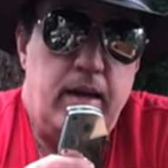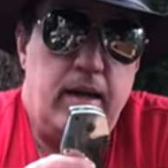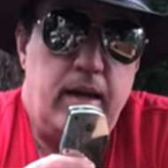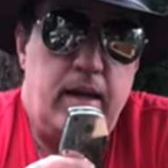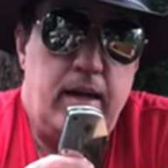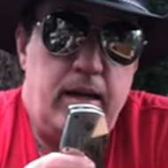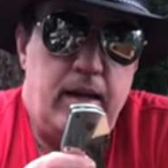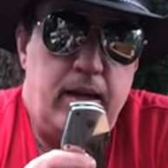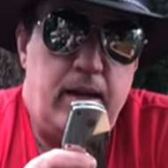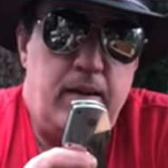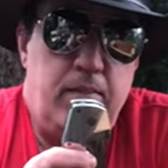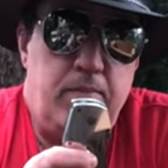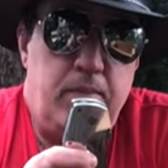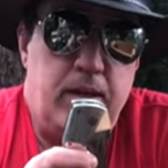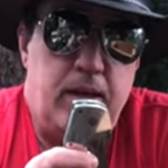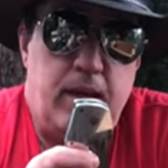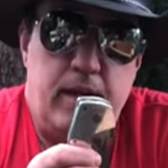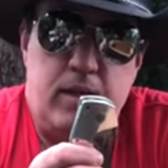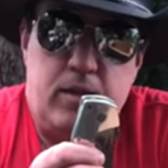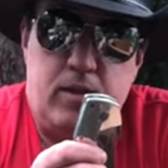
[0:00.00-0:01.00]
And then
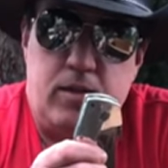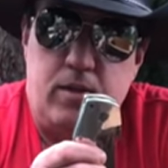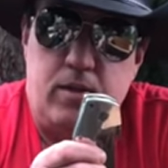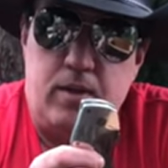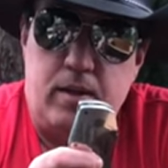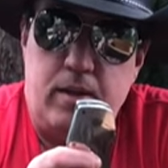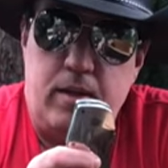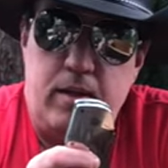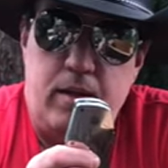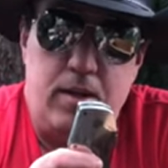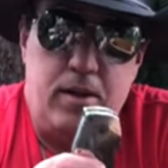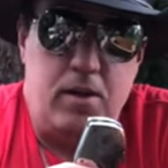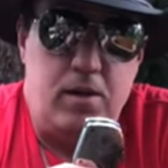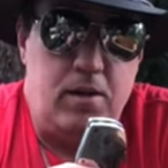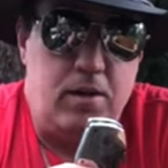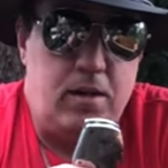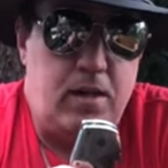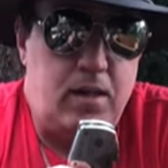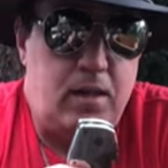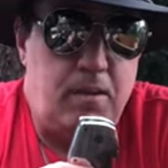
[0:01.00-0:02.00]
when I took another
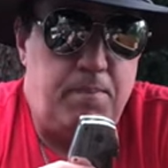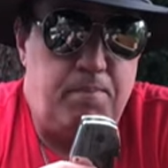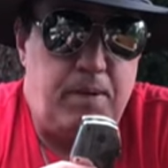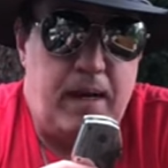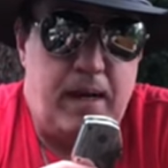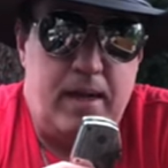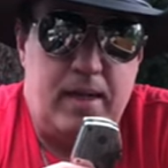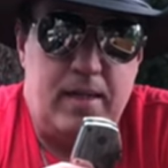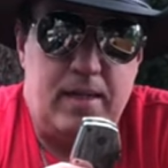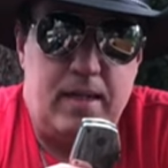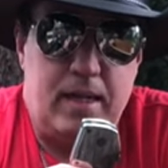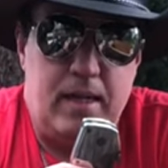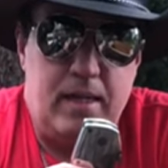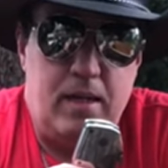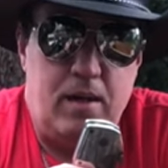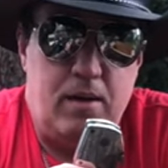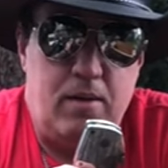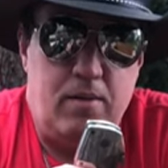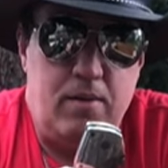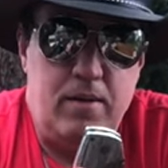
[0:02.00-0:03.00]
look at the box, I
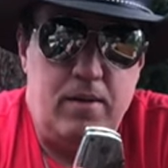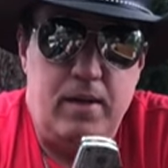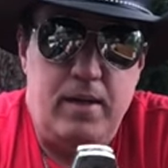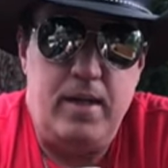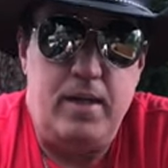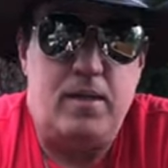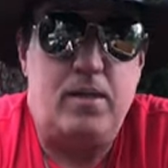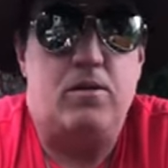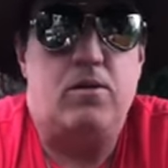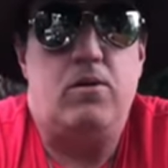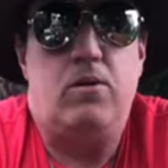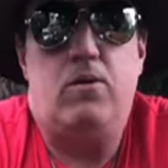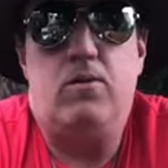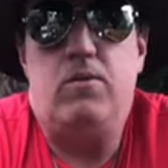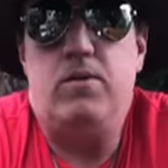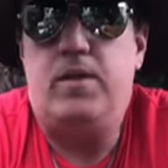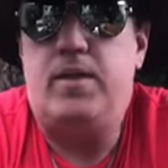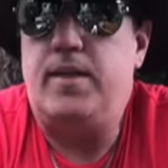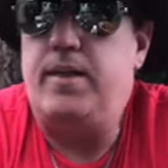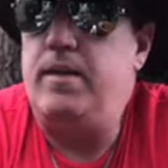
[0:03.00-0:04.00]
go, it's a
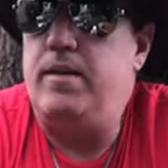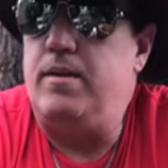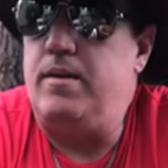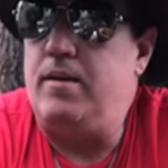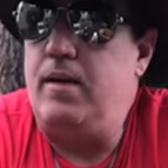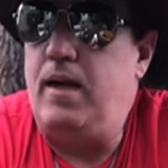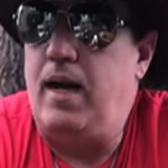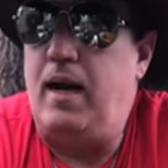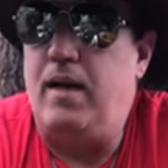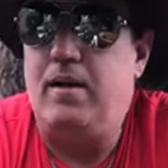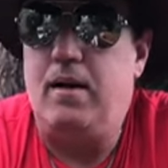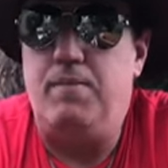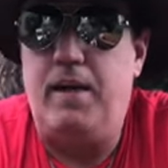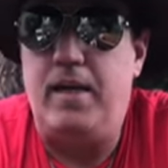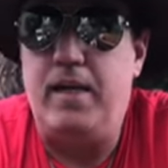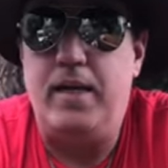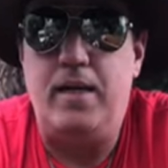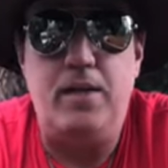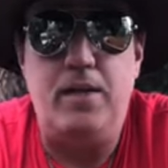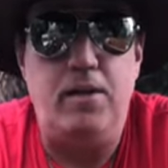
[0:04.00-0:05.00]
Cold Steel. How come
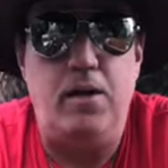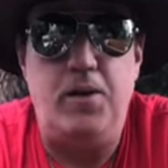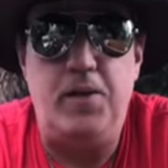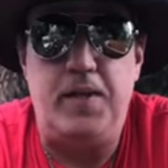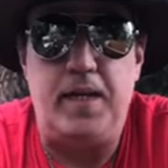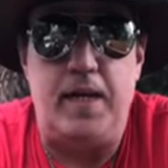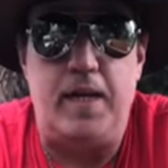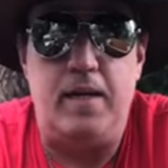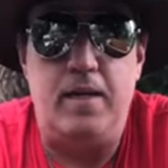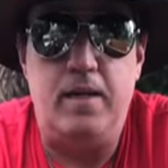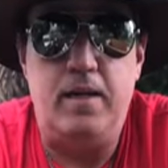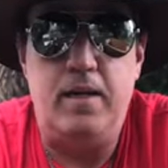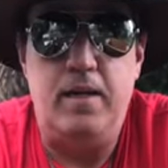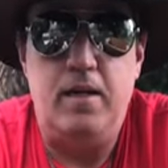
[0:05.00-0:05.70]
I didn't know that?